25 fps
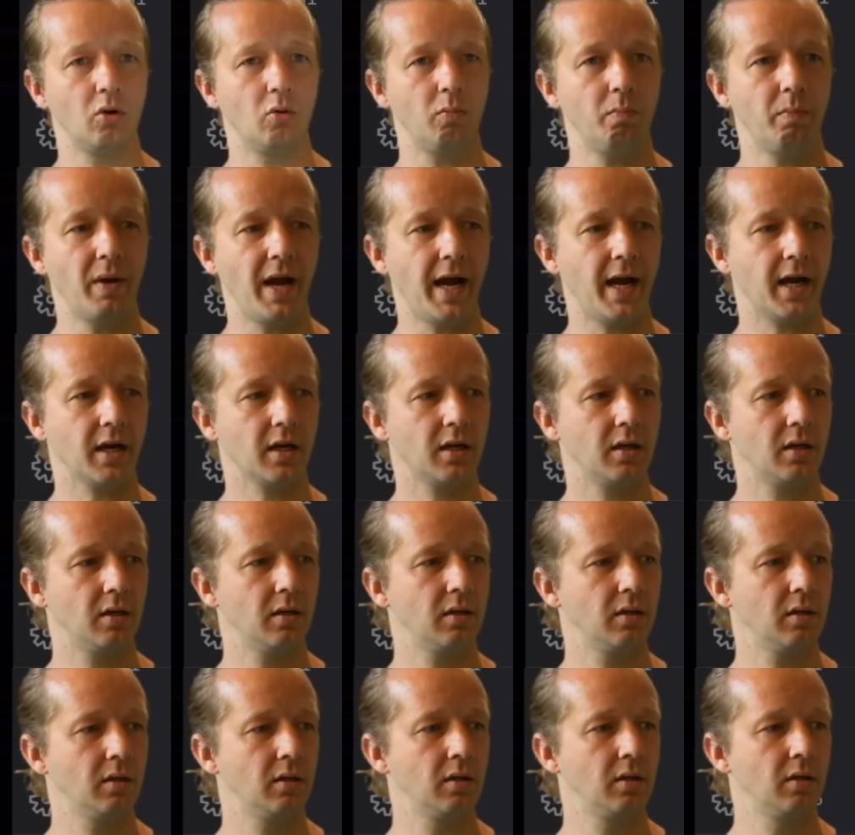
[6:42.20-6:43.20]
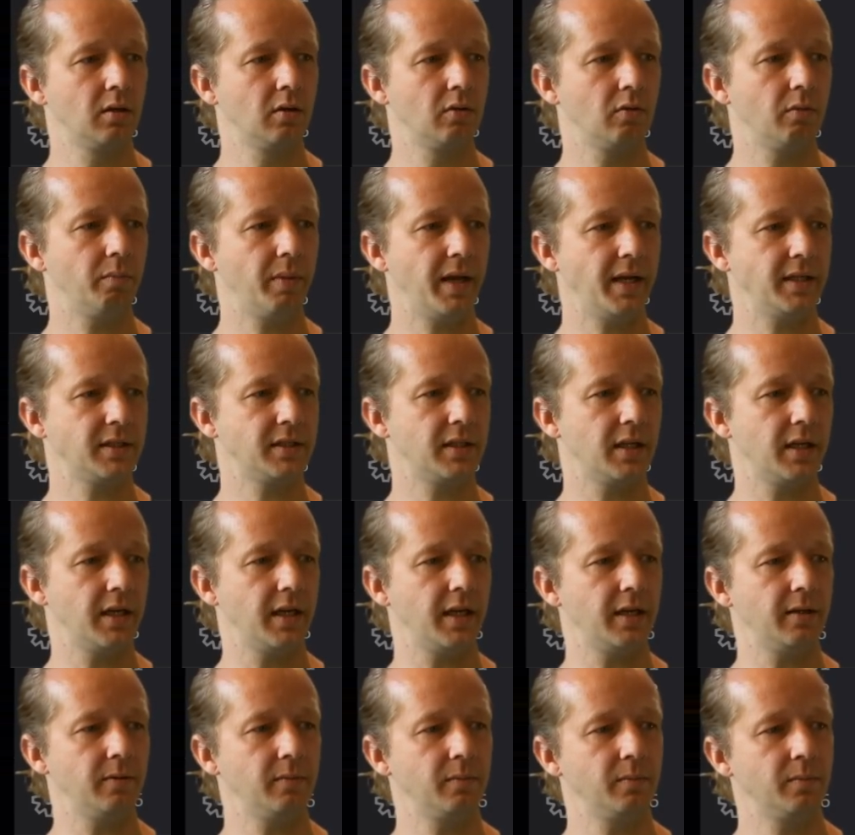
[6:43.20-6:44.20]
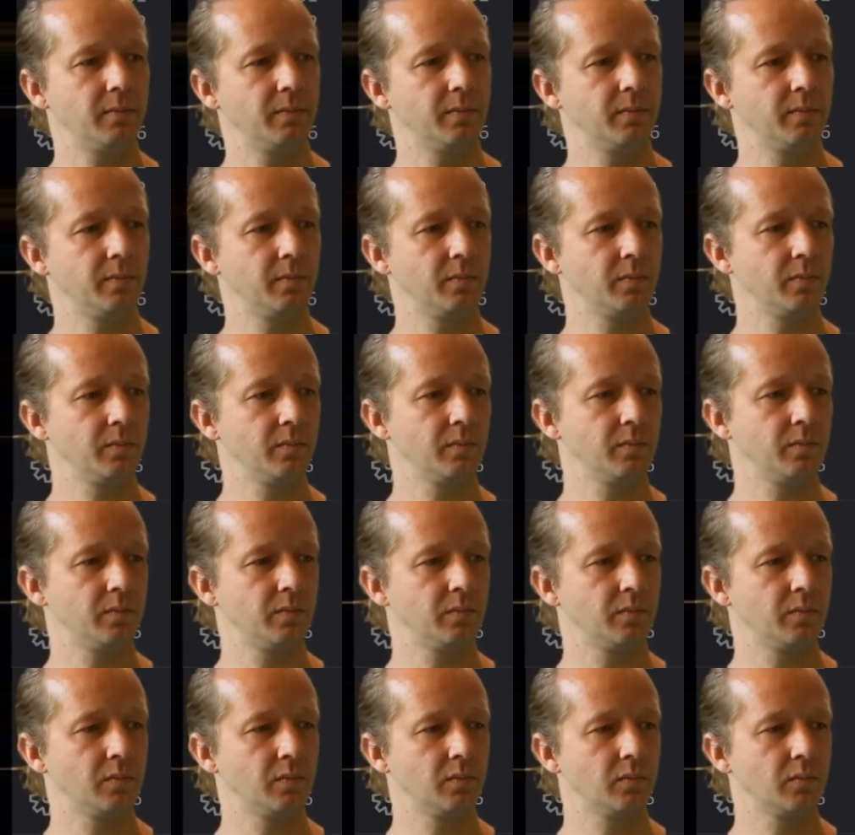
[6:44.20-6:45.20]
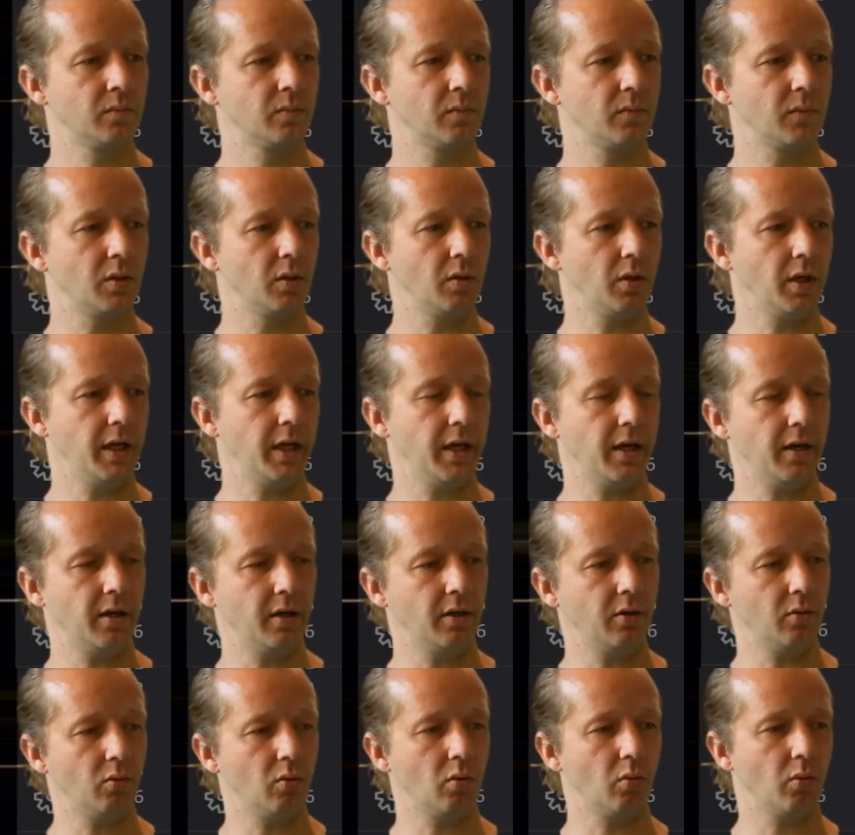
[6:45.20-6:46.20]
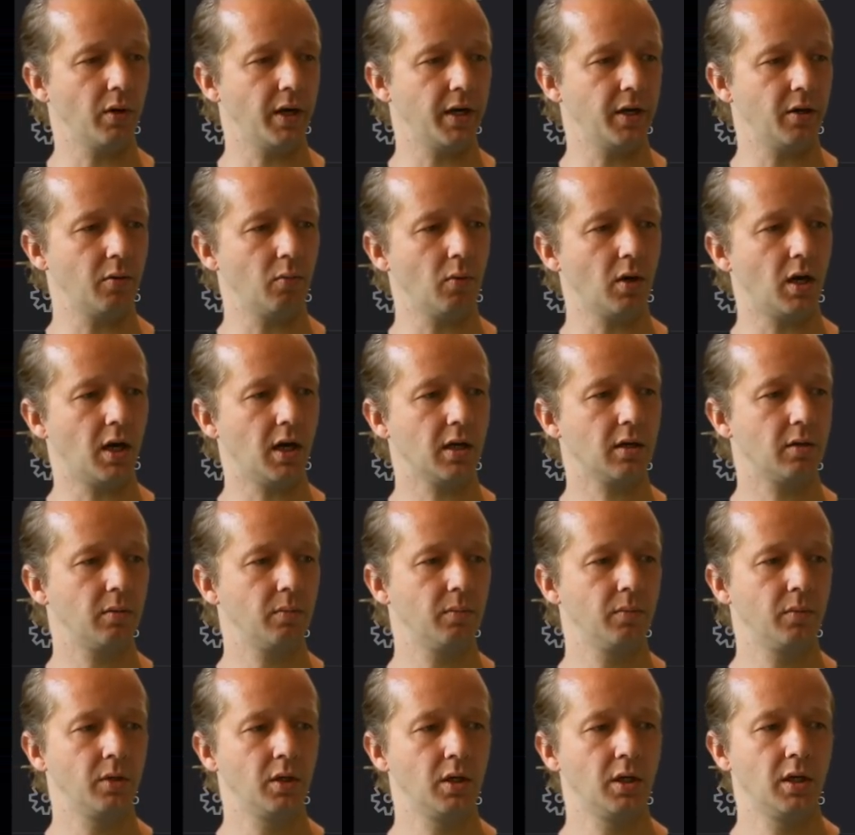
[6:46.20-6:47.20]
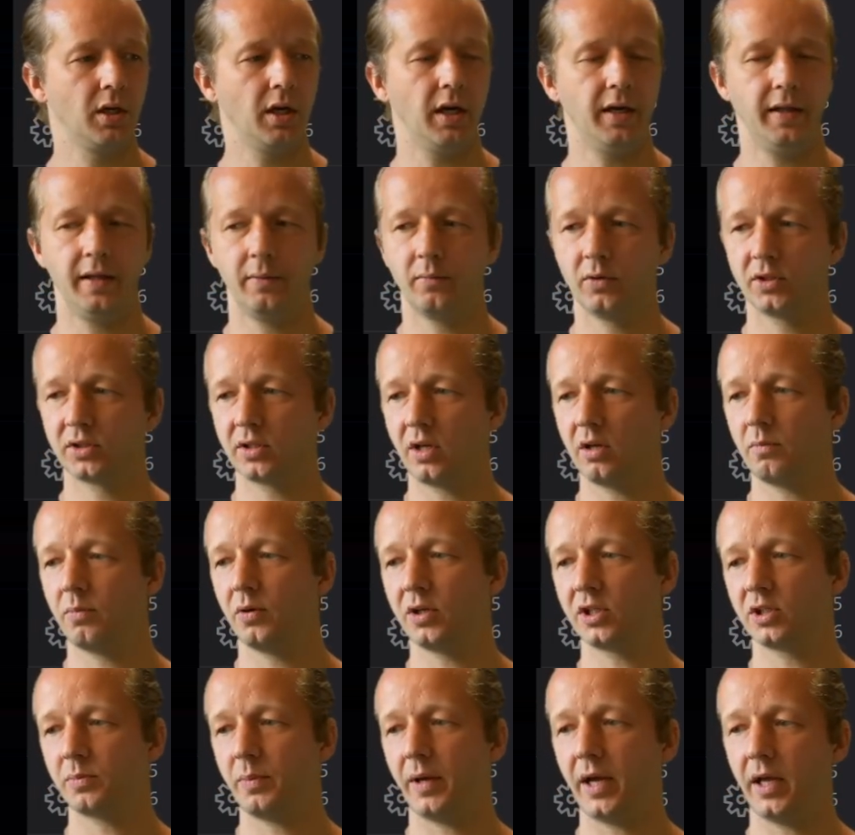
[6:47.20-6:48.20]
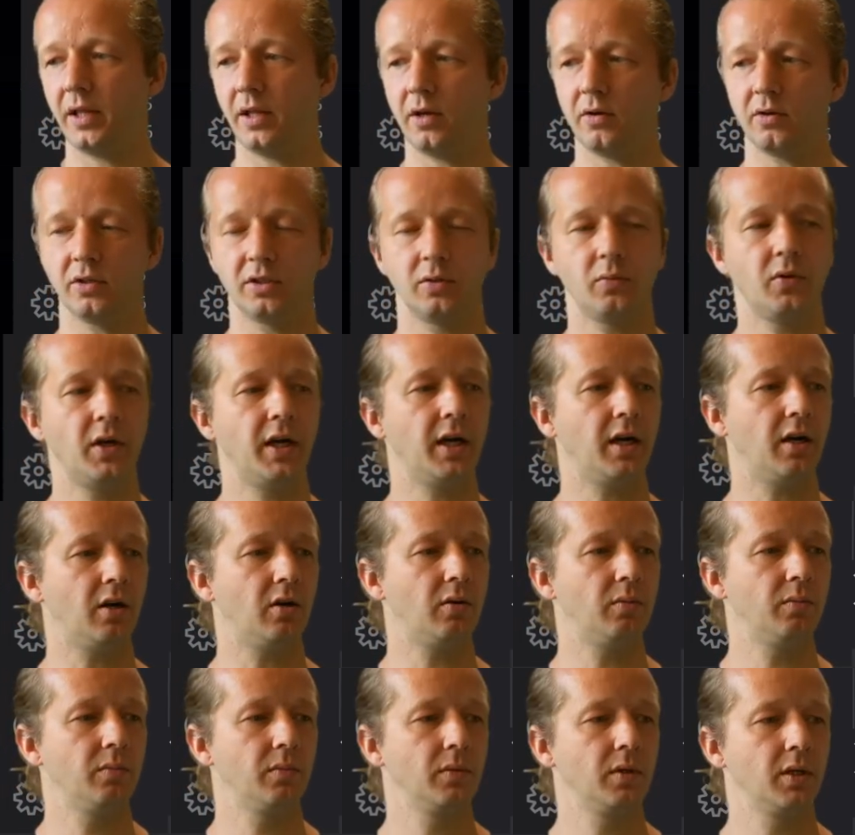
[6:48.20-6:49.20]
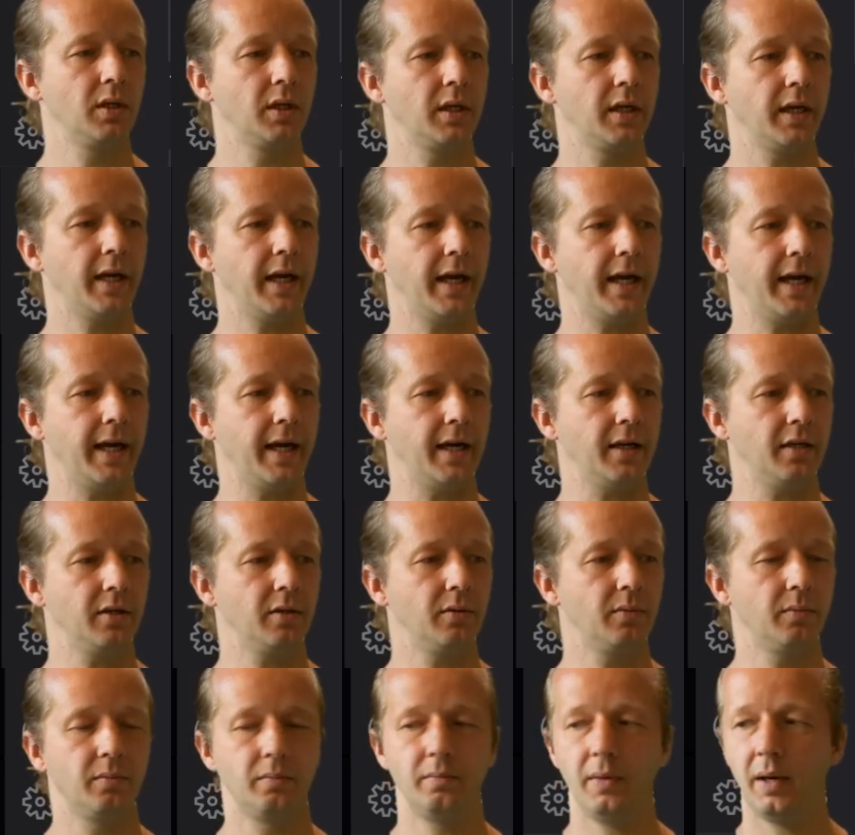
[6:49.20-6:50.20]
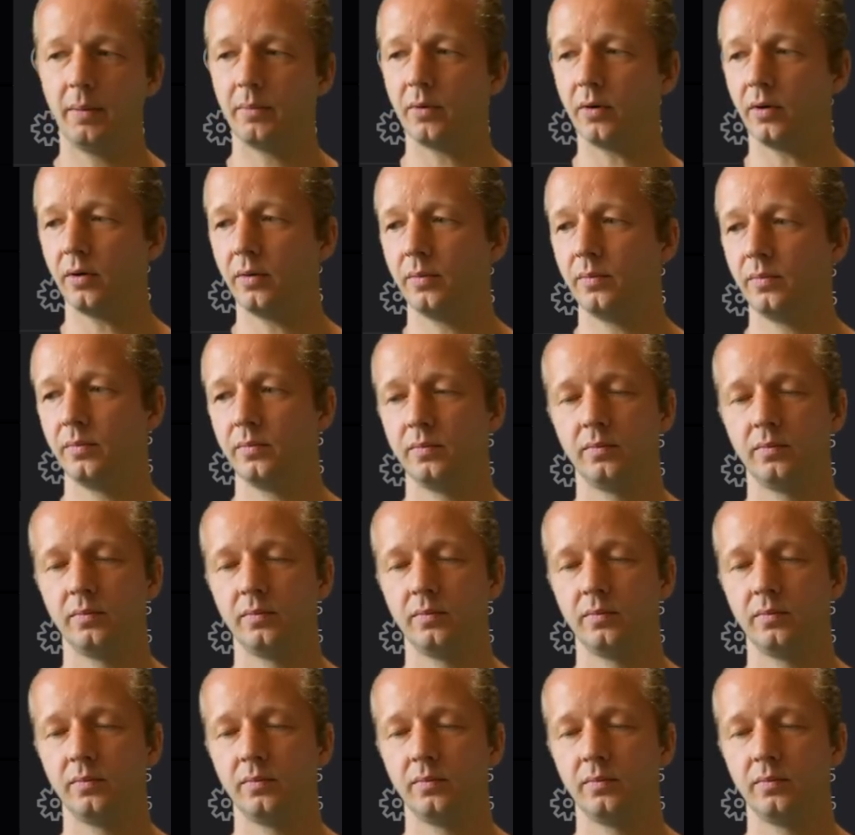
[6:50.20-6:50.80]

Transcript: go back, paste it in, and we're ready to rock. And then we're just gonna put a span there as well, add member.